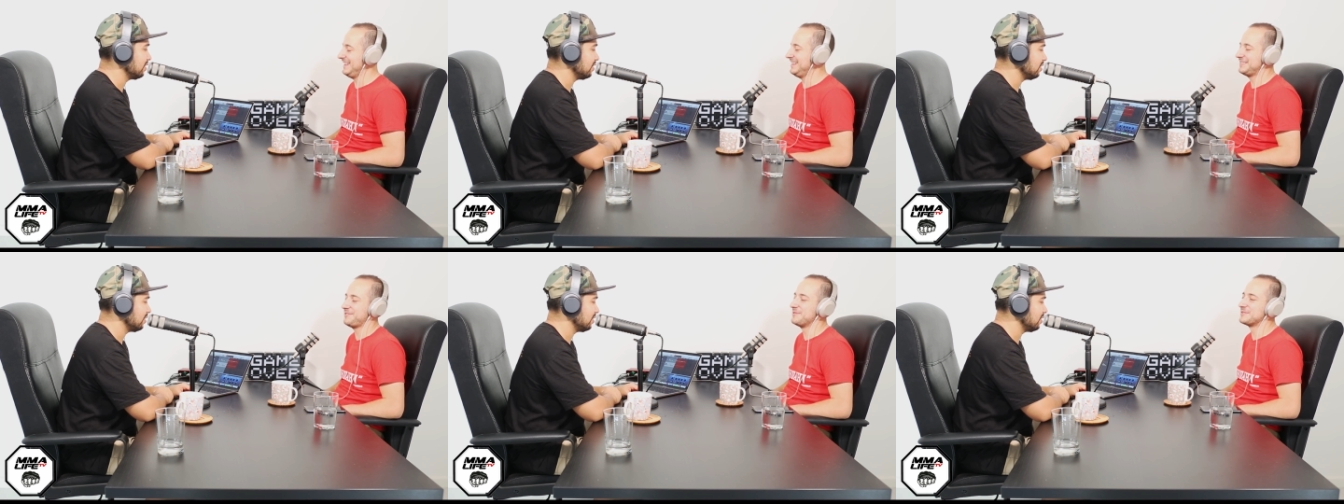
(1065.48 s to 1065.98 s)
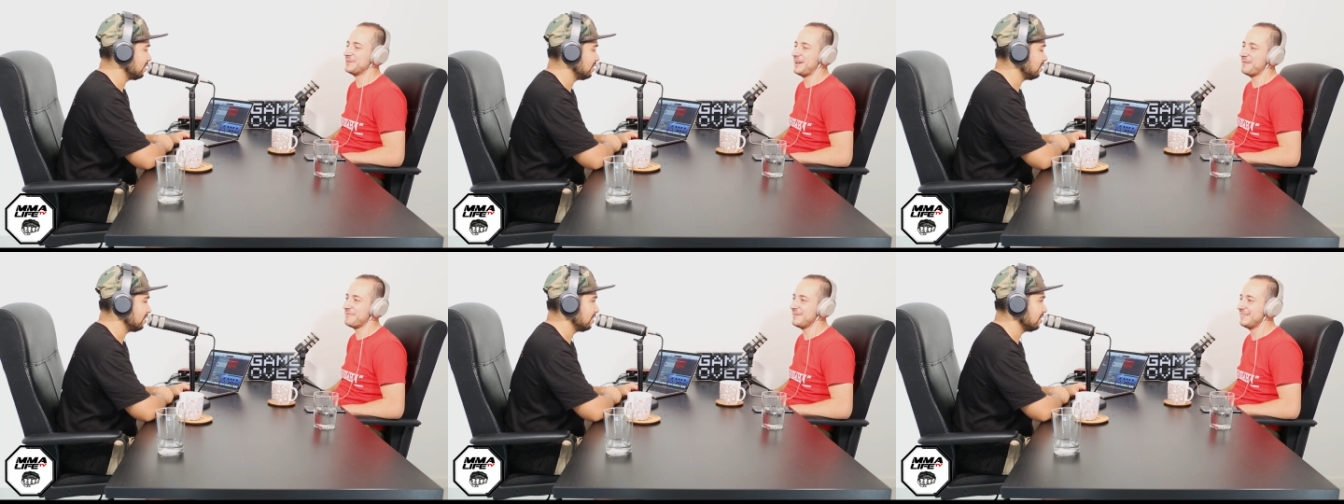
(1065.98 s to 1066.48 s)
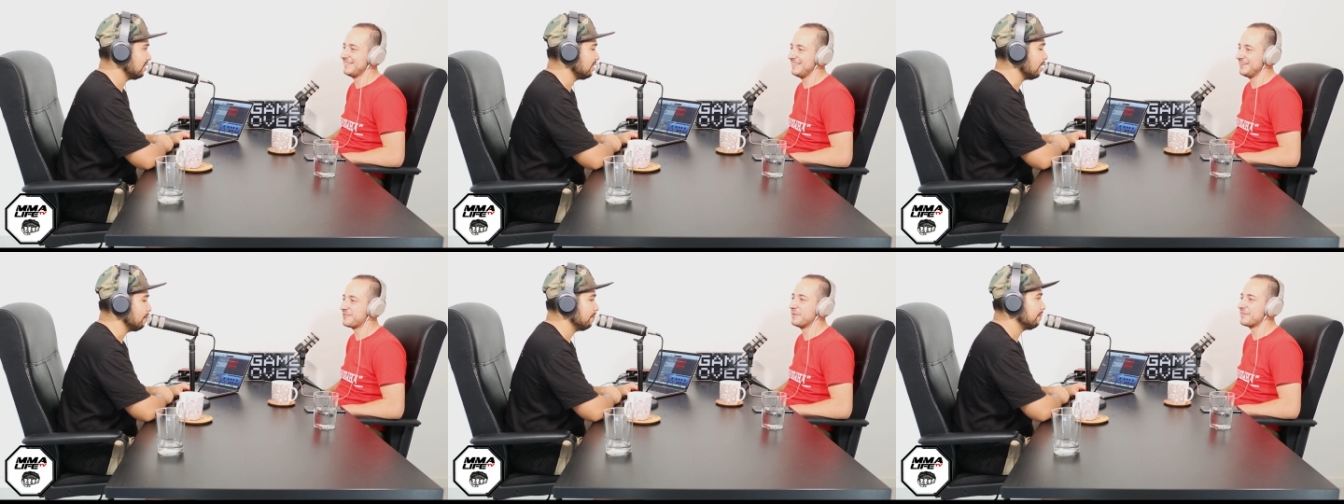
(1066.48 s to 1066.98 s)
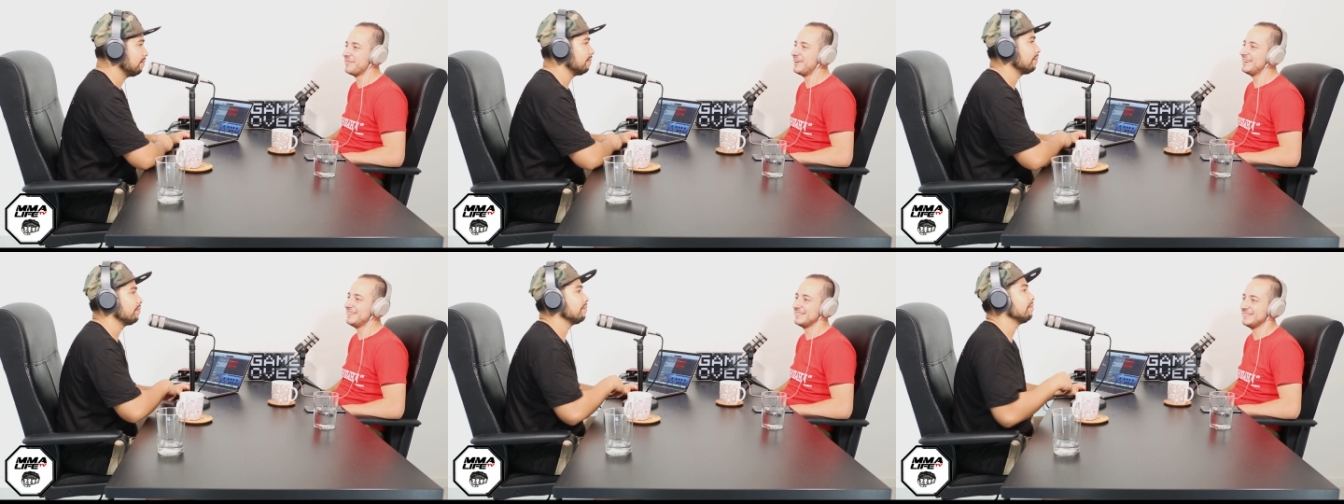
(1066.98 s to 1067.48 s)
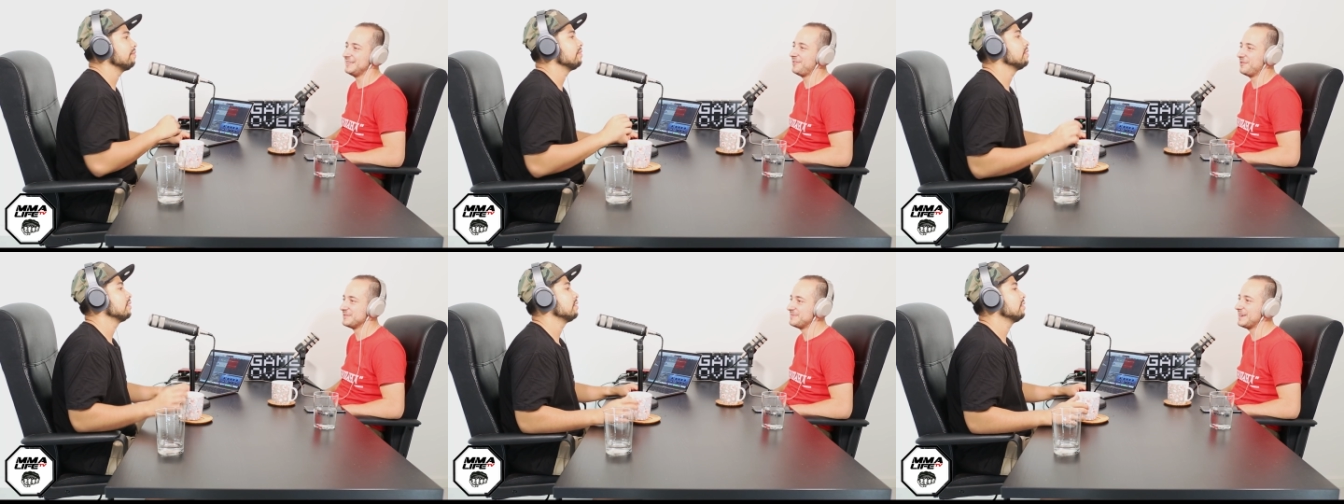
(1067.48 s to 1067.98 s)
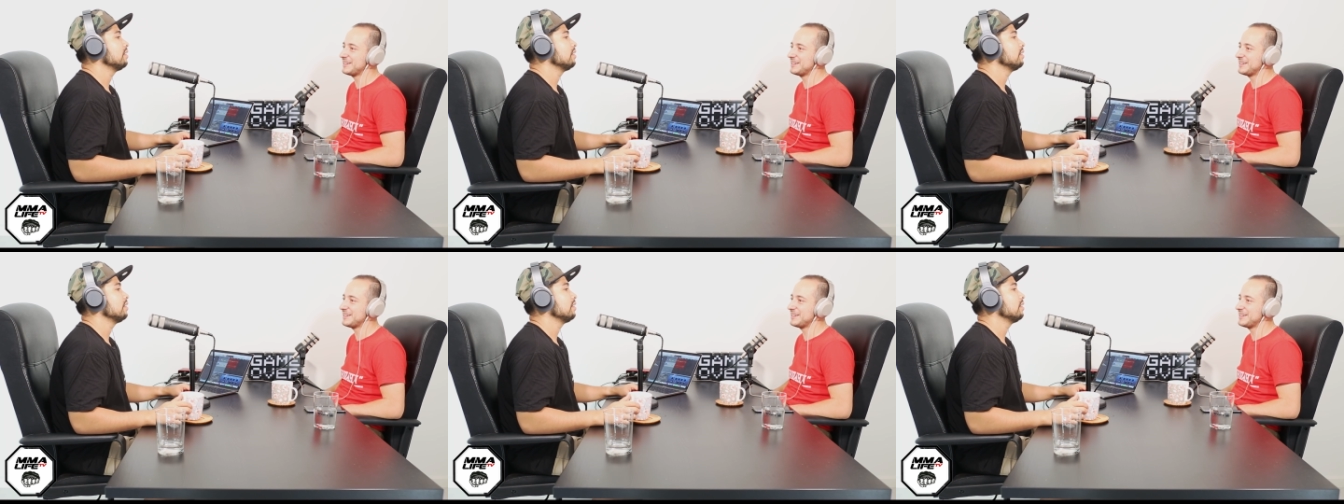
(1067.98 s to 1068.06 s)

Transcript: it's always going to happen. Yeah, a quick fight. There'll always be